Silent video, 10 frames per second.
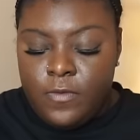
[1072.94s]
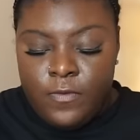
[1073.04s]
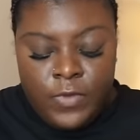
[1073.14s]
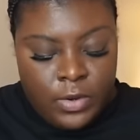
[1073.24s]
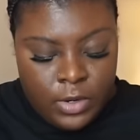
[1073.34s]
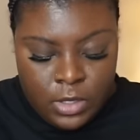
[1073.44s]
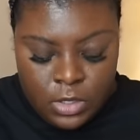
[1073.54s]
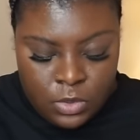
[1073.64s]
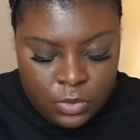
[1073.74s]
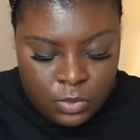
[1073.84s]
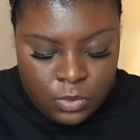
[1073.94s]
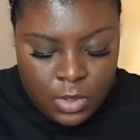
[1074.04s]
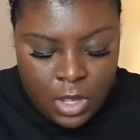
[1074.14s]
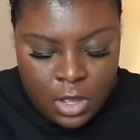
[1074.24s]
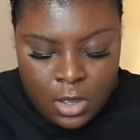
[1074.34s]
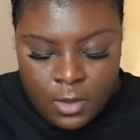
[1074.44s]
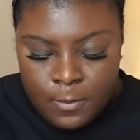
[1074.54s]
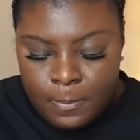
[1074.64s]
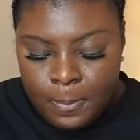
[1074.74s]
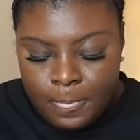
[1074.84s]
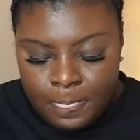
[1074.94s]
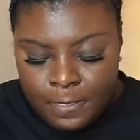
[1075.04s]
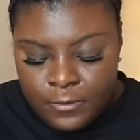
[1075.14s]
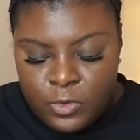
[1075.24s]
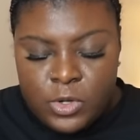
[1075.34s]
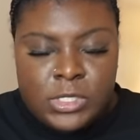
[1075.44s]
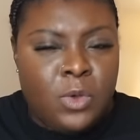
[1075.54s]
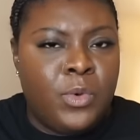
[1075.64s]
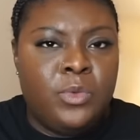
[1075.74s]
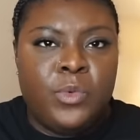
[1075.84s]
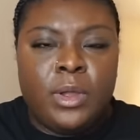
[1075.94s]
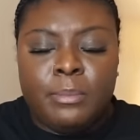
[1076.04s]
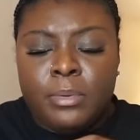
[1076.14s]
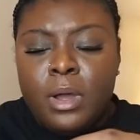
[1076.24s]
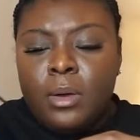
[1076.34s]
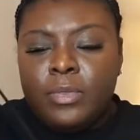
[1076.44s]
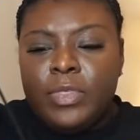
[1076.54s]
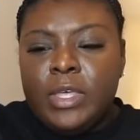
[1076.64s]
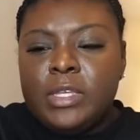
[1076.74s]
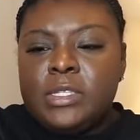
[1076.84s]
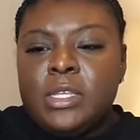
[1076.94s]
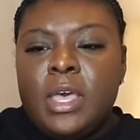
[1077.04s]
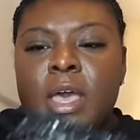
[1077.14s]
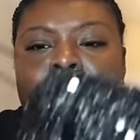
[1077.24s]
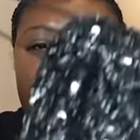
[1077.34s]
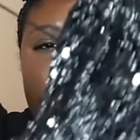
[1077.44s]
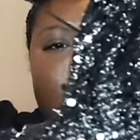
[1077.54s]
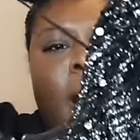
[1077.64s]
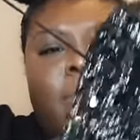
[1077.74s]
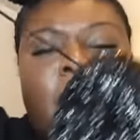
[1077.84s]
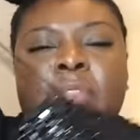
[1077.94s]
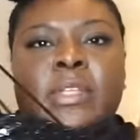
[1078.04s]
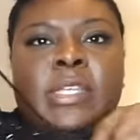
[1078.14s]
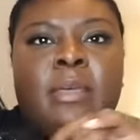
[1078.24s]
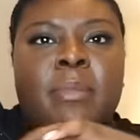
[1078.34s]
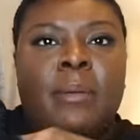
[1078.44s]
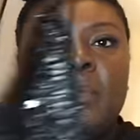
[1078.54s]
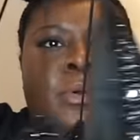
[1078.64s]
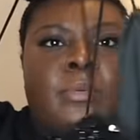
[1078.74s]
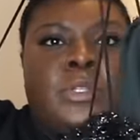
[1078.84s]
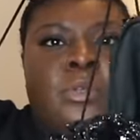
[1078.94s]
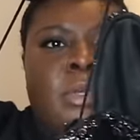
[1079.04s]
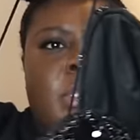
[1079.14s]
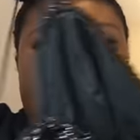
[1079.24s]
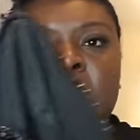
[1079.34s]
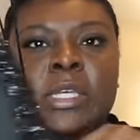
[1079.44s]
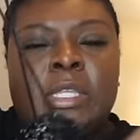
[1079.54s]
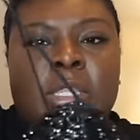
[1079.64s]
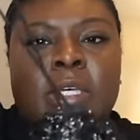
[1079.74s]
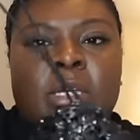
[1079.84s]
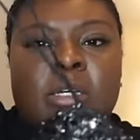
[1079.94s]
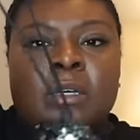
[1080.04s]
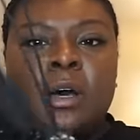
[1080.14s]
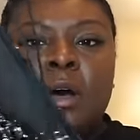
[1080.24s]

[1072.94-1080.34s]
Very cute. Of course I wouldn't wear a bra with this. I would definitely tape my boobs so you can see the,